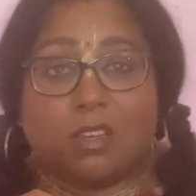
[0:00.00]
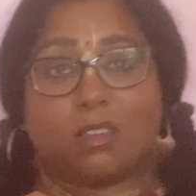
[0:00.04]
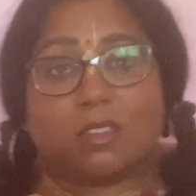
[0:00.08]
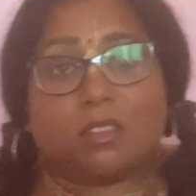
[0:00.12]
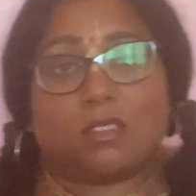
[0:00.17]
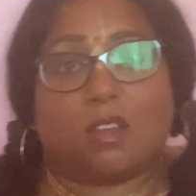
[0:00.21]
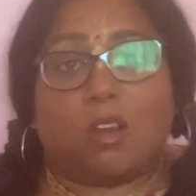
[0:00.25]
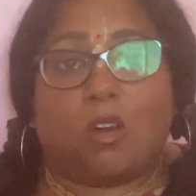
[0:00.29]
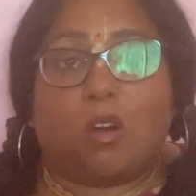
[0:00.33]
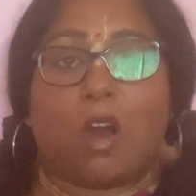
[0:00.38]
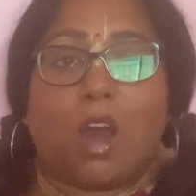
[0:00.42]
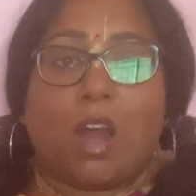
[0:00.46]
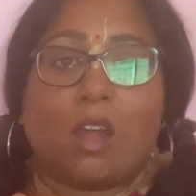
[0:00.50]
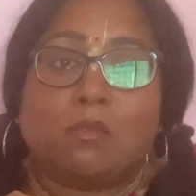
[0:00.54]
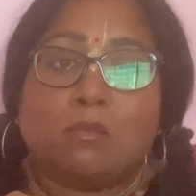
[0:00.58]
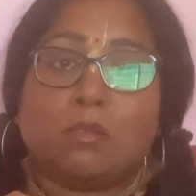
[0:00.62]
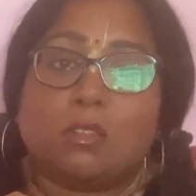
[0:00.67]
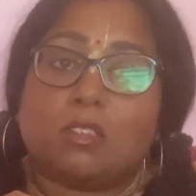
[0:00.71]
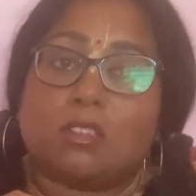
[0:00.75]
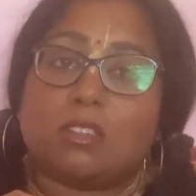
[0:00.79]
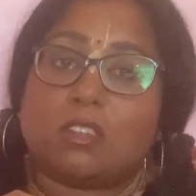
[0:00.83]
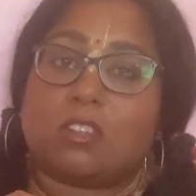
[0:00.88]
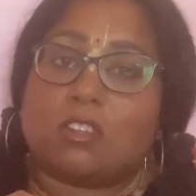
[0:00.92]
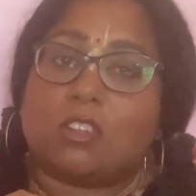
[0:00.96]
So I'm
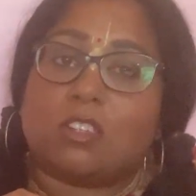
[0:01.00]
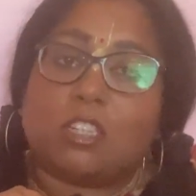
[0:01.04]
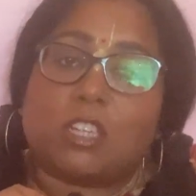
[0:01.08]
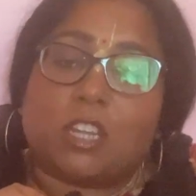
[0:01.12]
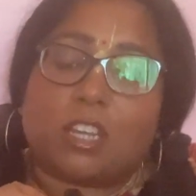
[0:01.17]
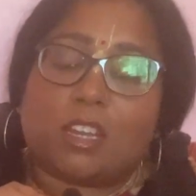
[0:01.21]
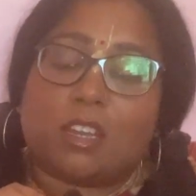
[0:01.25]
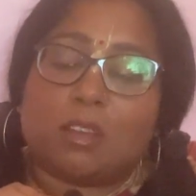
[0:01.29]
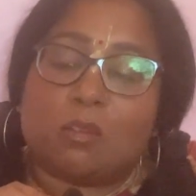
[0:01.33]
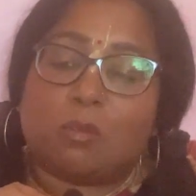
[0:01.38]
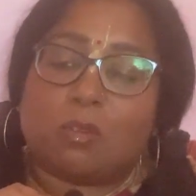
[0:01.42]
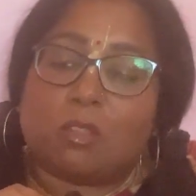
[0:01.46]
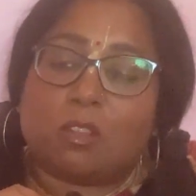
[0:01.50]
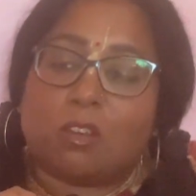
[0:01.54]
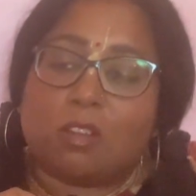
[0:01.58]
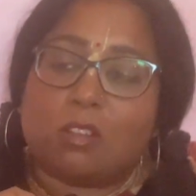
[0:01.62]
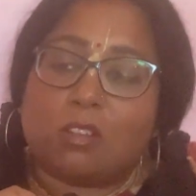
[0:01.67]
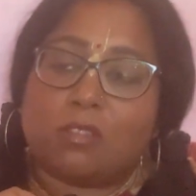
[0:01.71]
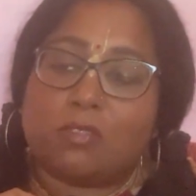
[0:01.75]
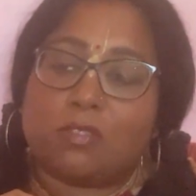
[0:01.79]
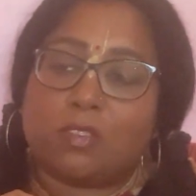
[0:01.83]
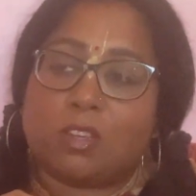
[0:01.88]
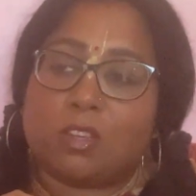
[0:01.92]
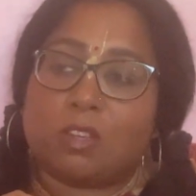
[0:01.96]
just here to check in with
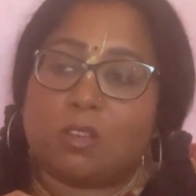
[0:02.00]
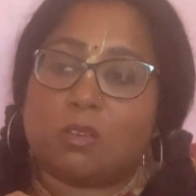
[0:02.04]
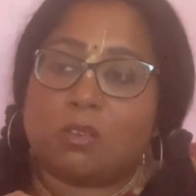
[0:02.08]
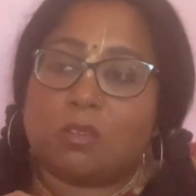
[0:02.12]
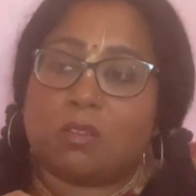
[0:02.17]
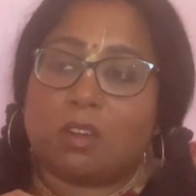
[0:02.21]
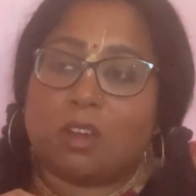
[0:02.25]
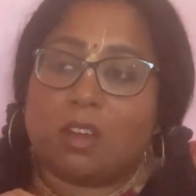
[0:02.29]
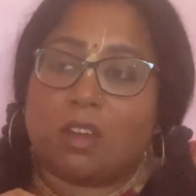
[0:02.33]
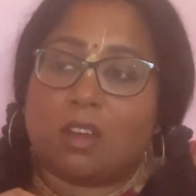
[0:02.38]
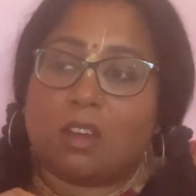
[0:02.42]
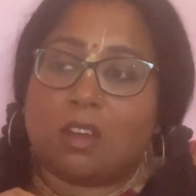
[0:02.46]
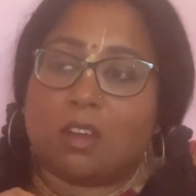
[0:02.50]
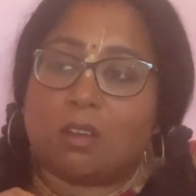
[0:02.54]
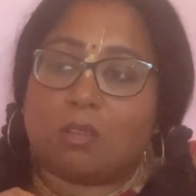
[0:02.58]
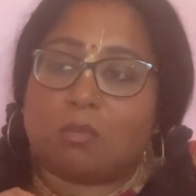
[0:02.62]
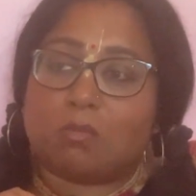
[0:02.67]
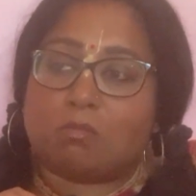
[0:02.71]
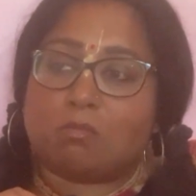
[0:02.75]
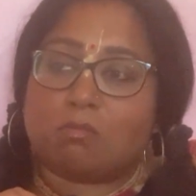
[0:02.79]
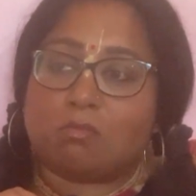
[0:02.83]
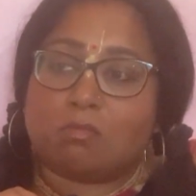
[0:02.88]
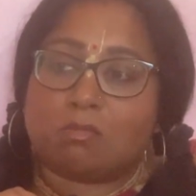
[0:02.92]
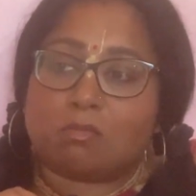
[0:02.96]
all of you
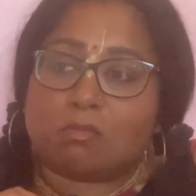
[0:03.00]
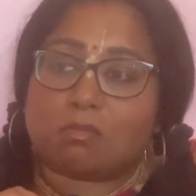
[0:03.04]
um,